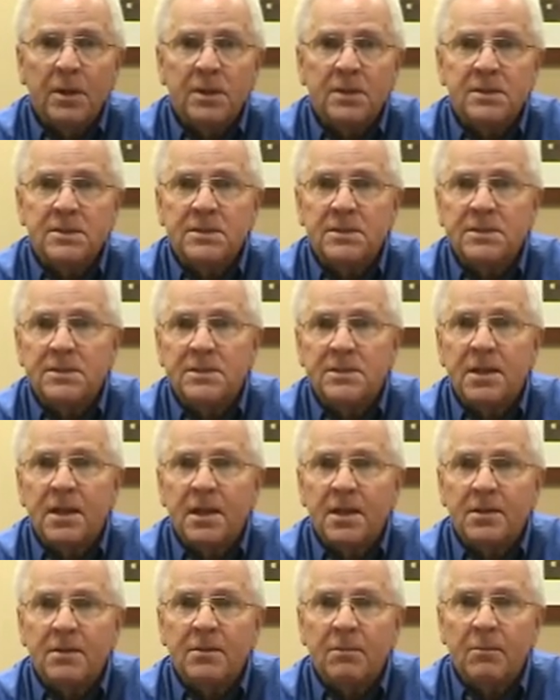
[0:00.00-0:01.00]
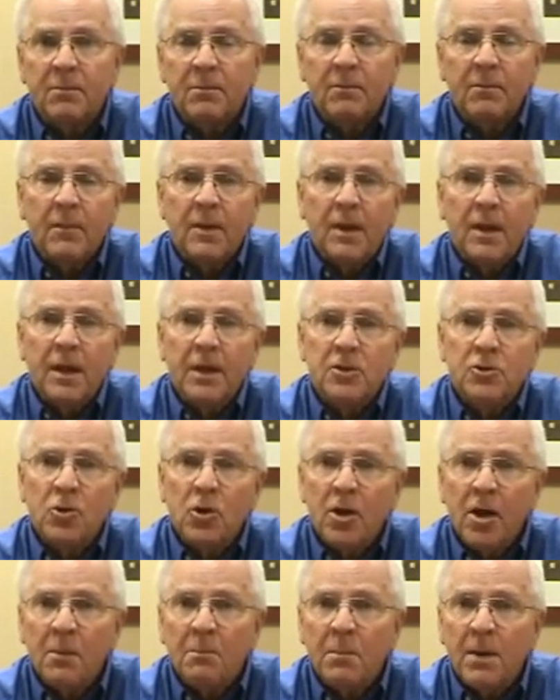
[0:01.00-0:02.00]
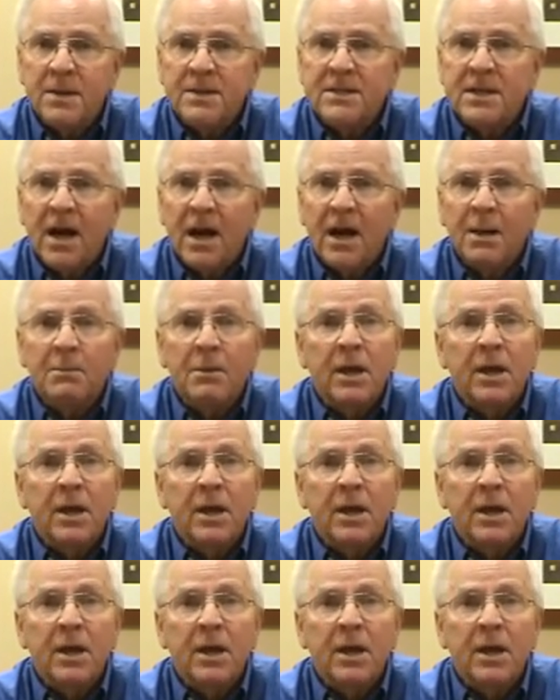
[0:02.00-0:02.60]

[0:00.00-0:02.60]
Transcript: it took up my time.